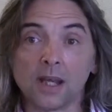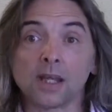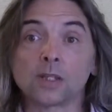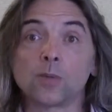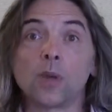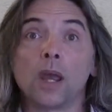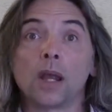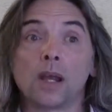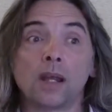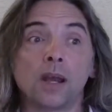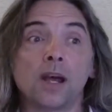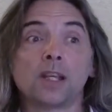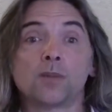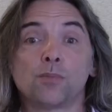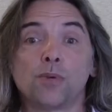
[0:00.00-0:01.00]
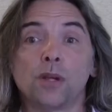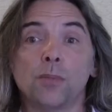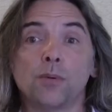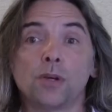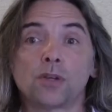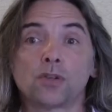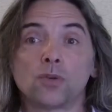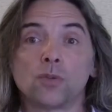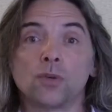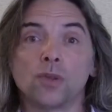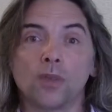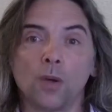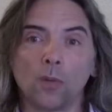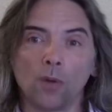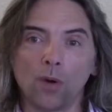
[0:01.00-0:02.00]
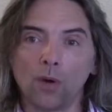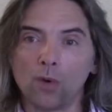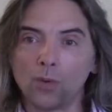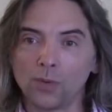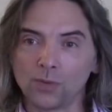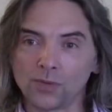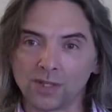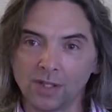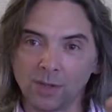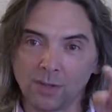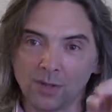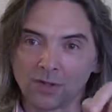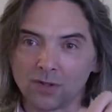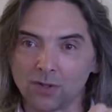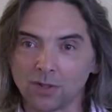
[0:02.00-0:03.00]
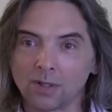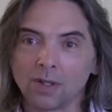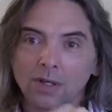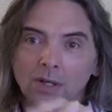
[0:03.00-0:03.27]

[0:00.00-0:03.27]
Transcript: yes, we had a nice pretty picture, but there were holes in the picture.